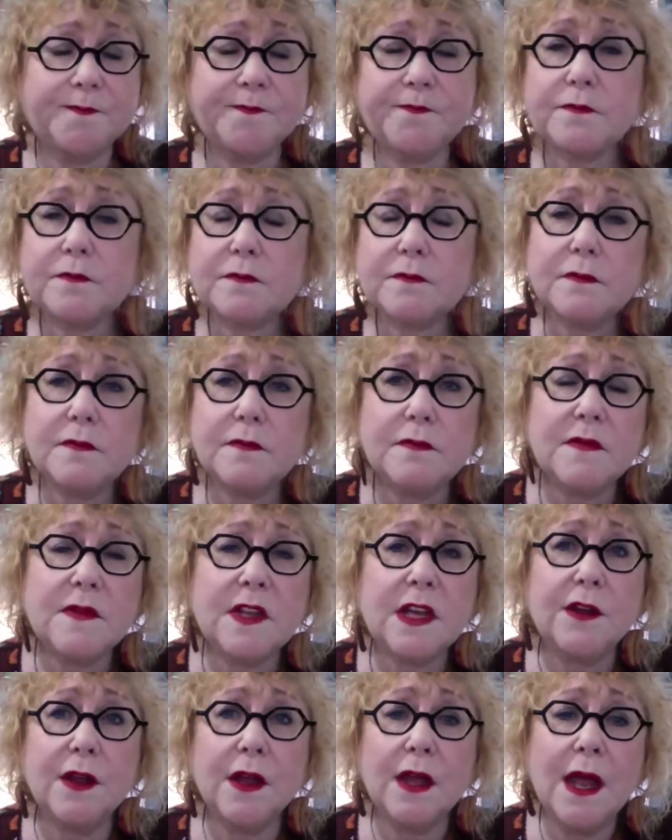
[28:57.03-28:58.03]

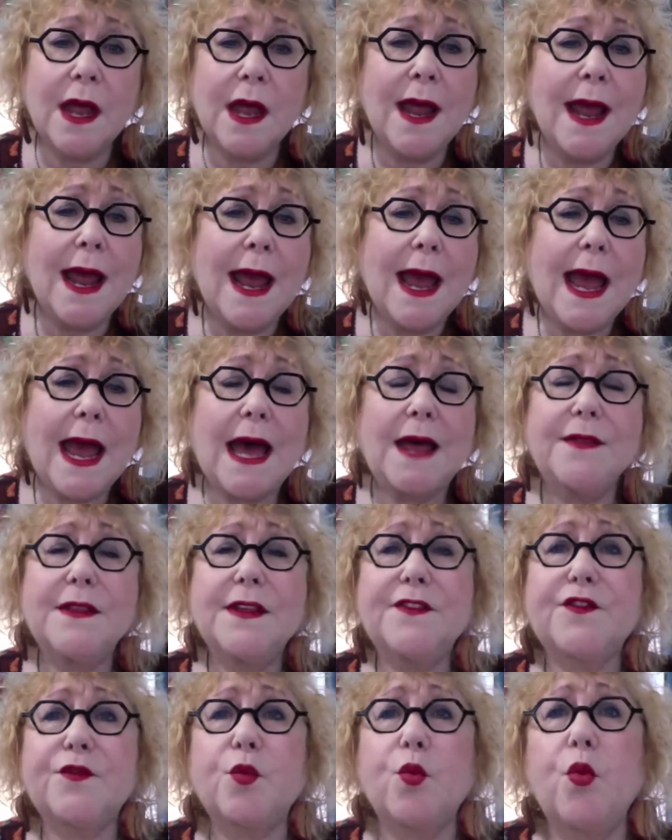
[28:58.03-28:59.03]
And
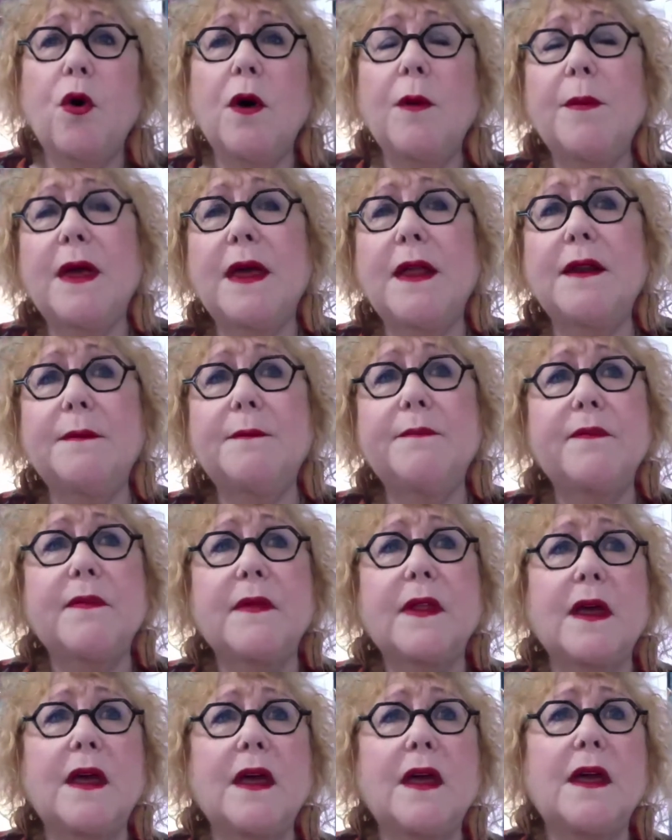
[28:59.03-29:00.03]
this woman,
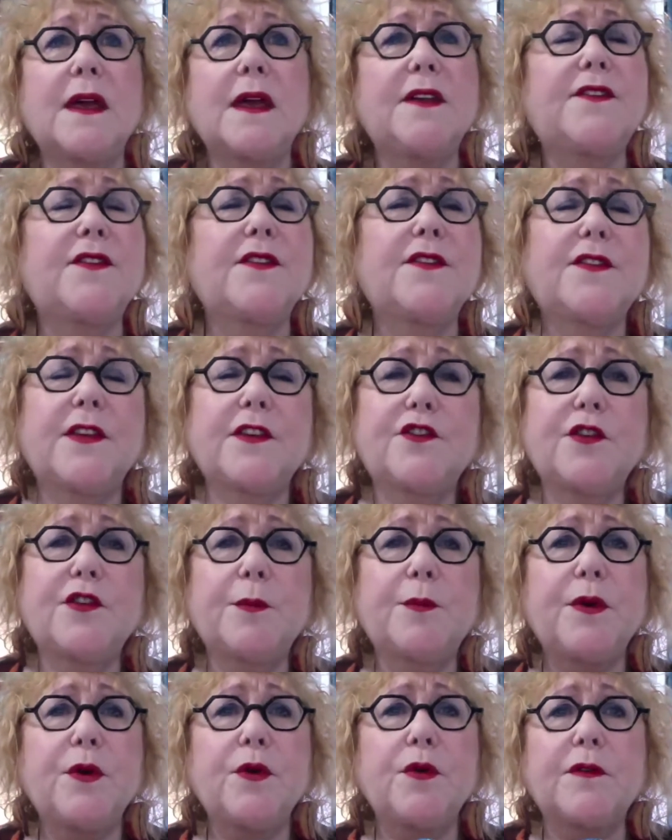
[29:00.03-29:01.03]
it's just such a
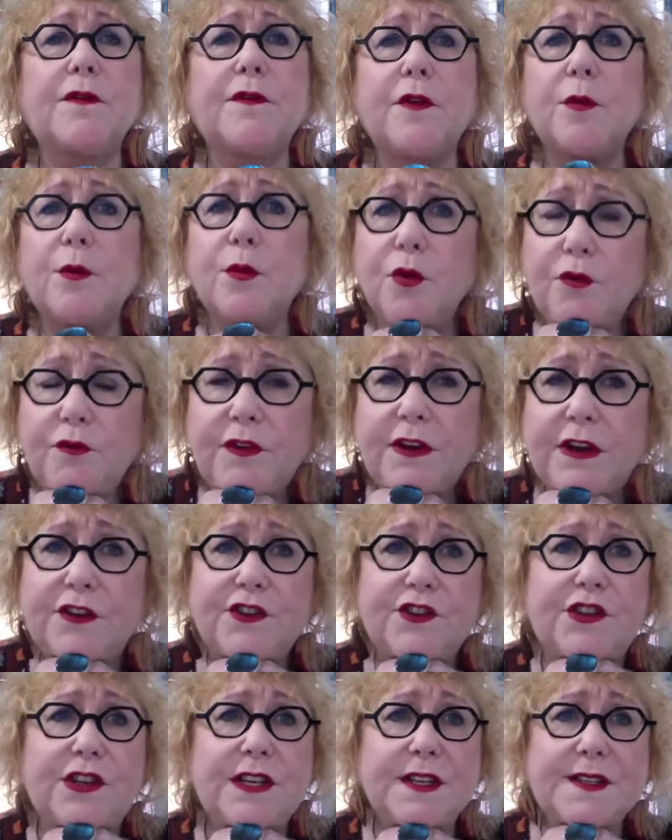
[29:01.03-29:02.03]
beautiful movie.
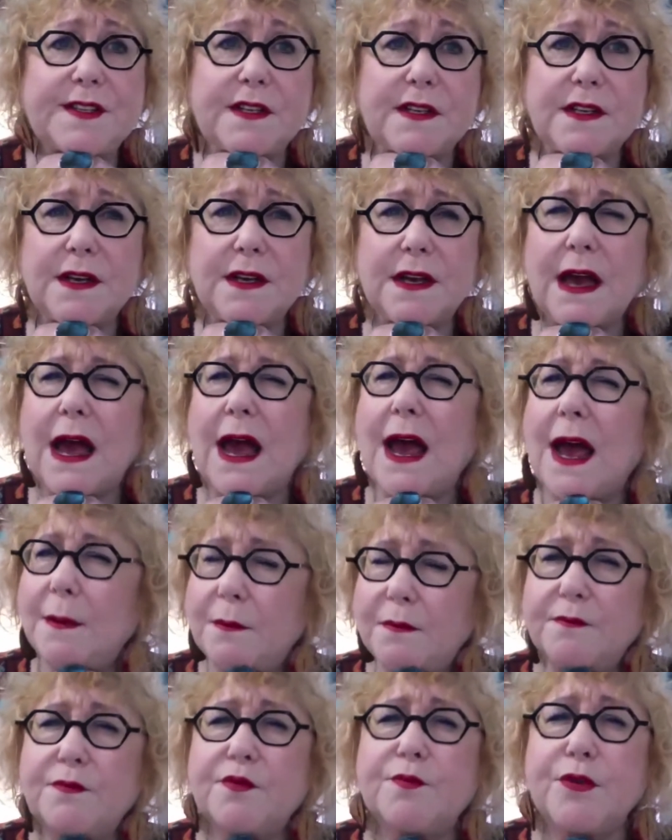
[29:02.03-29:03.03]

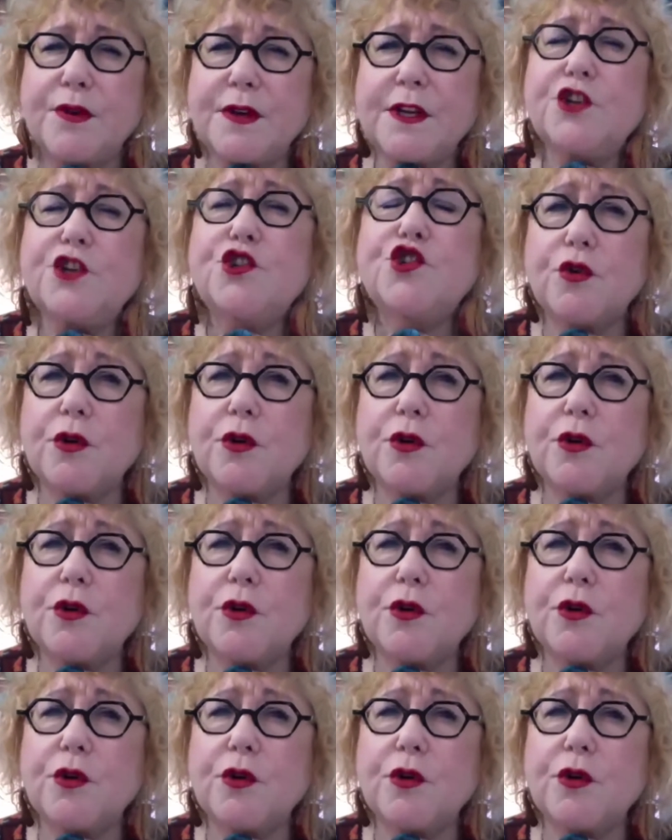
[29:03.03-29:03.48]
I'm pretty sure a